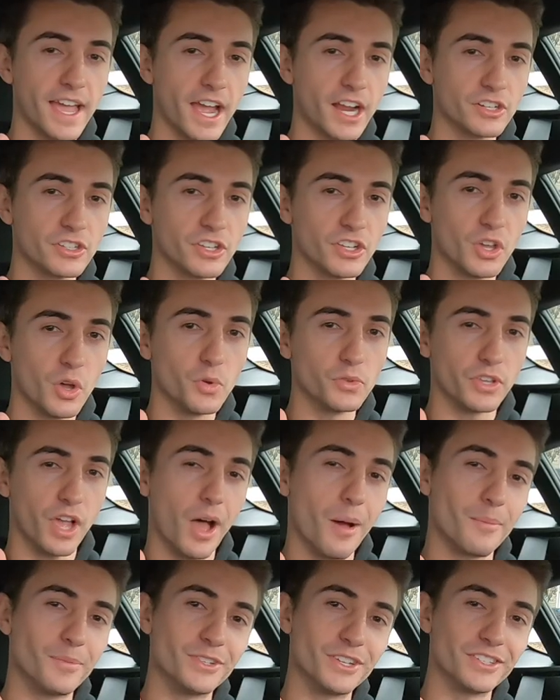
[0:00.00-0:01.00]
actually goes
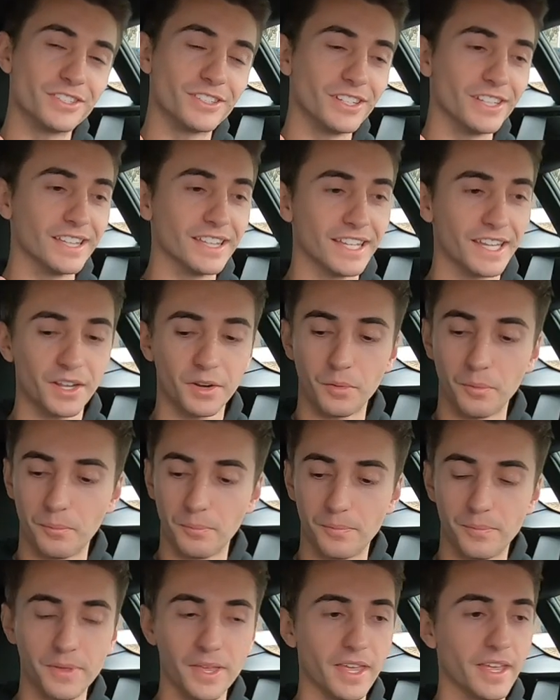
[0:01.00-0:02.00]
up just a little
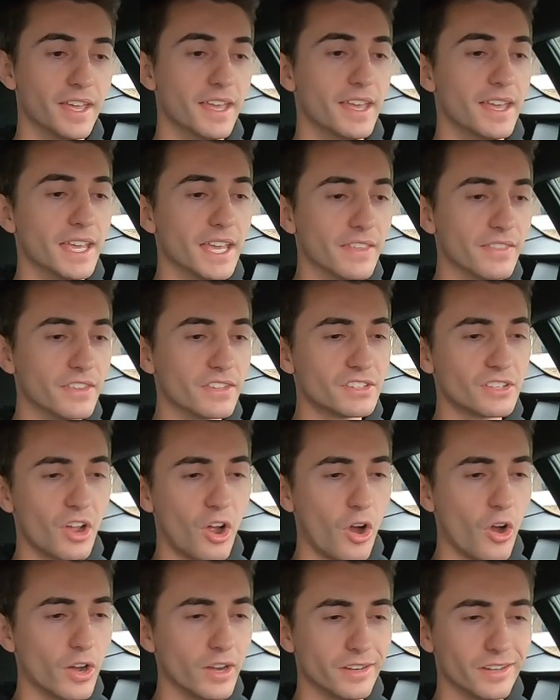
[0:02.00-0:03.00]
bit. In this
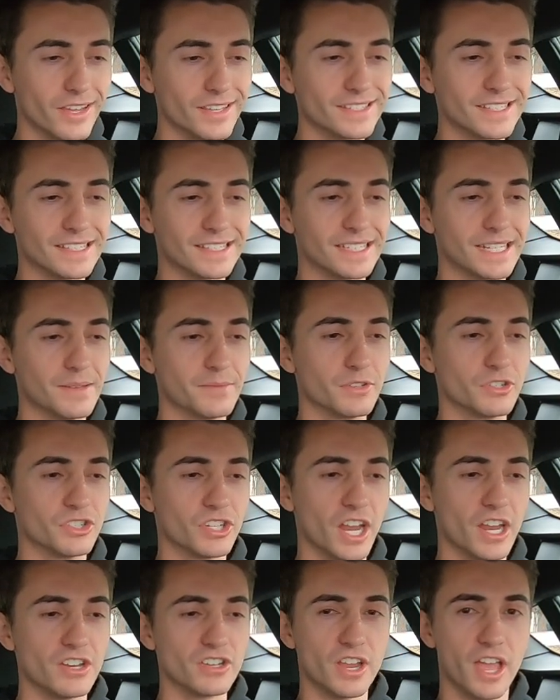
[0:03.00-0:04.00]
car, it doesn't seem to
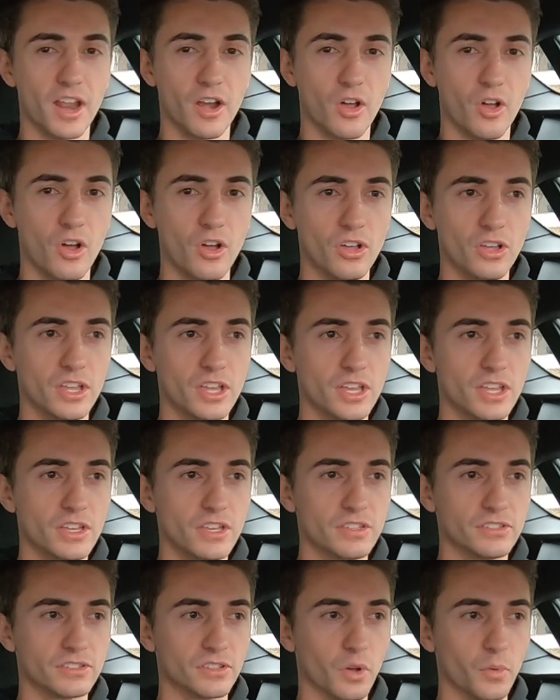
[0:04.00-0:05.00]
change it at all.
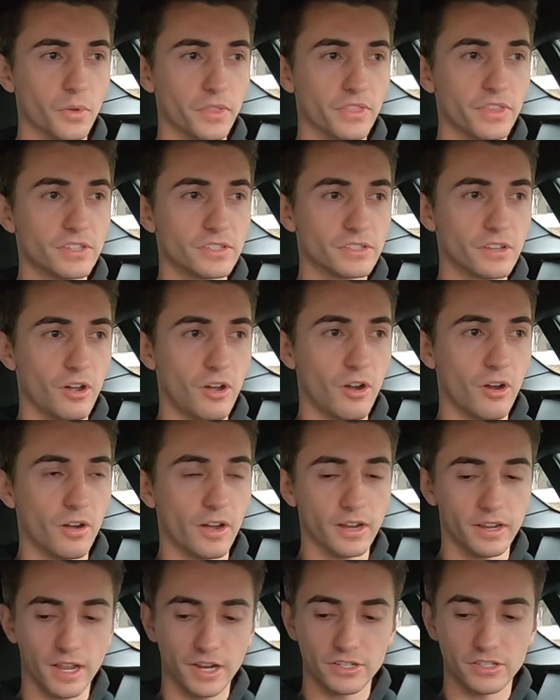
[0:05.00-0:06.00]
So with this
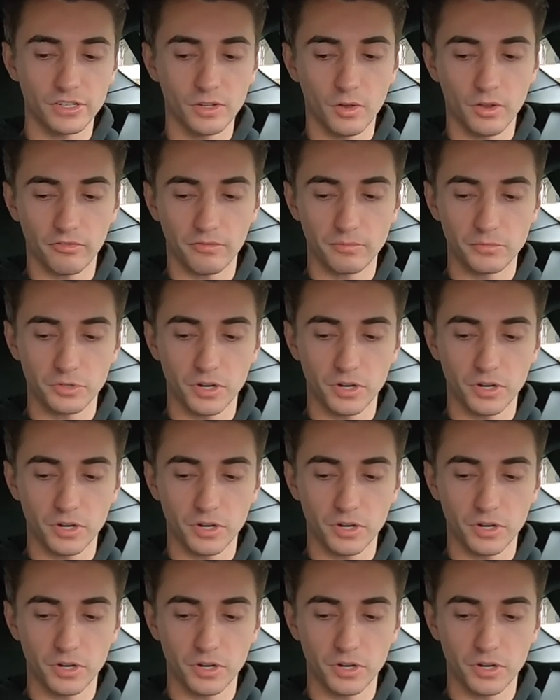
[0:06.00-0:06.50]
car, and actually going from